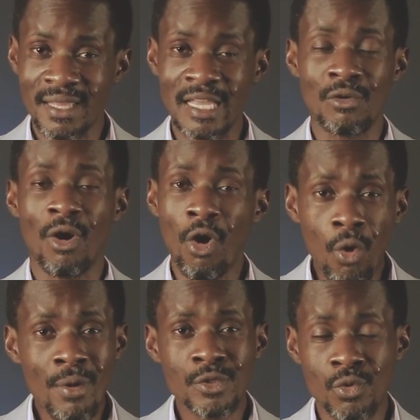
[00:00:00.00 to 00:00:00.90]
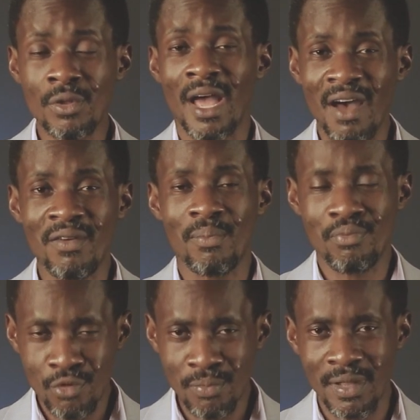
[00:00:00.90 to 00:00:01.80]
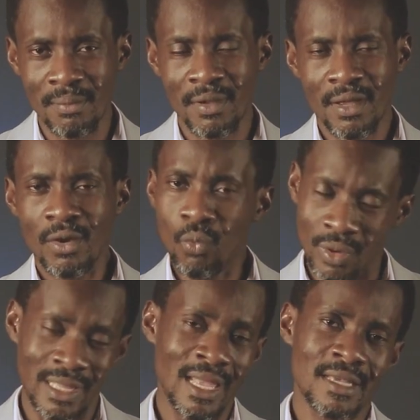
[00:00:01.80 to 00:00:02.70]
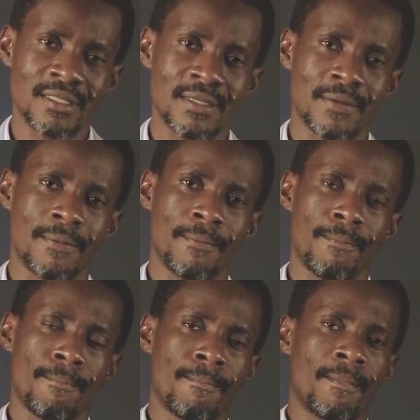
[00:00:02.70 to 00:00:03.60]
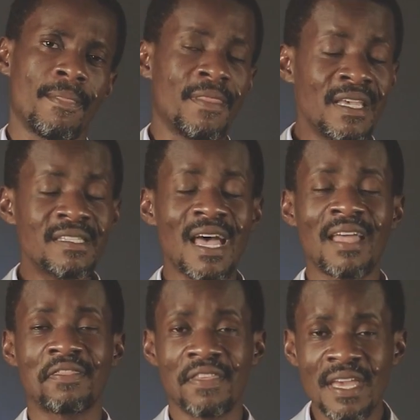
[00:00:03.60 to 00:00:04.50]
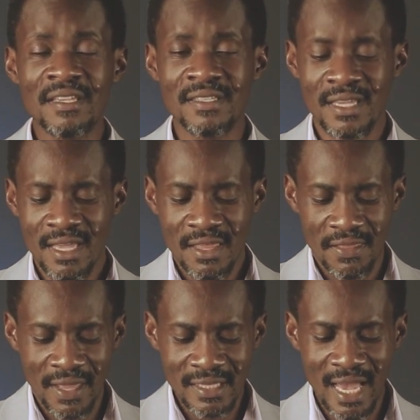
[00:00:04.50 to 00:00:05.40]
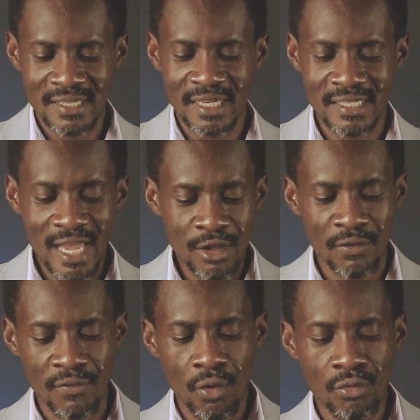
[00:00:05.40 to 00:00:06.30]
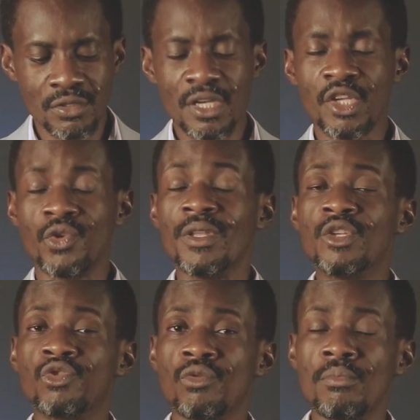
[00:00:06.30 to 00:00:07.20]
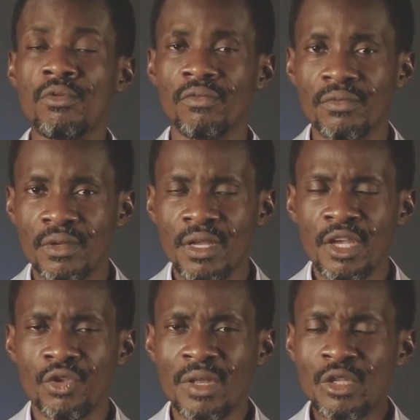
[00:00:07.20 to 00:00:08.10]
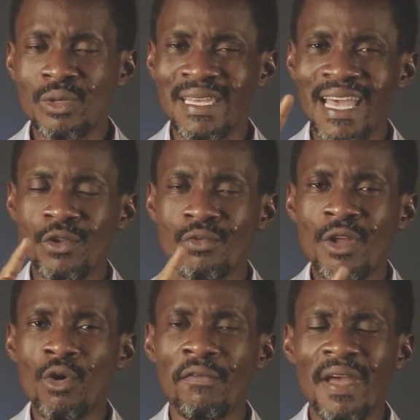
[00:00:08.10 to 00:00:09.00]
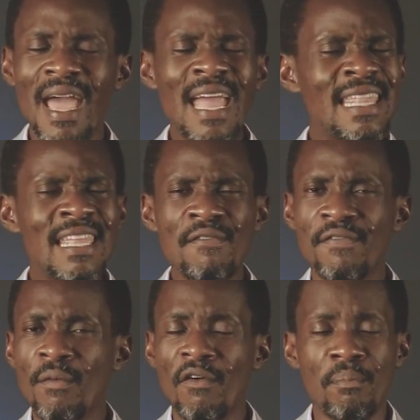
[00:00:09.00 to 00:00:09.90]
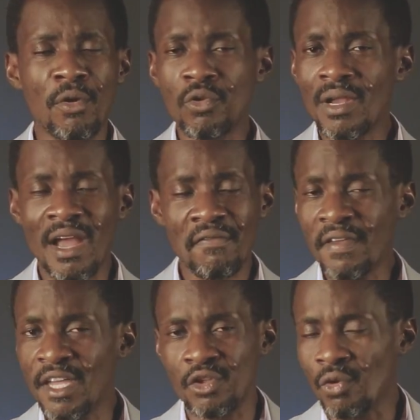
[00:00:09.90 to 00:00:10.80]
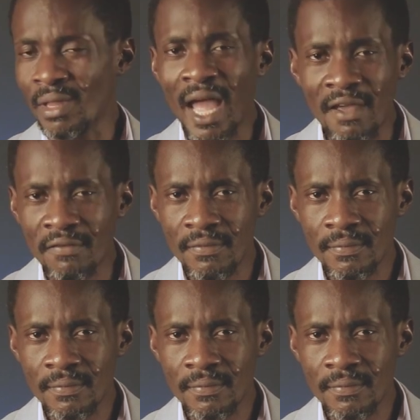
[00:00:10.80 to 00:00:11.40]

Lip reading: that you are always going to have a problem with lust. These are things that, as a child of God, you need to remove. You need to get rid of any form of pornography in your life.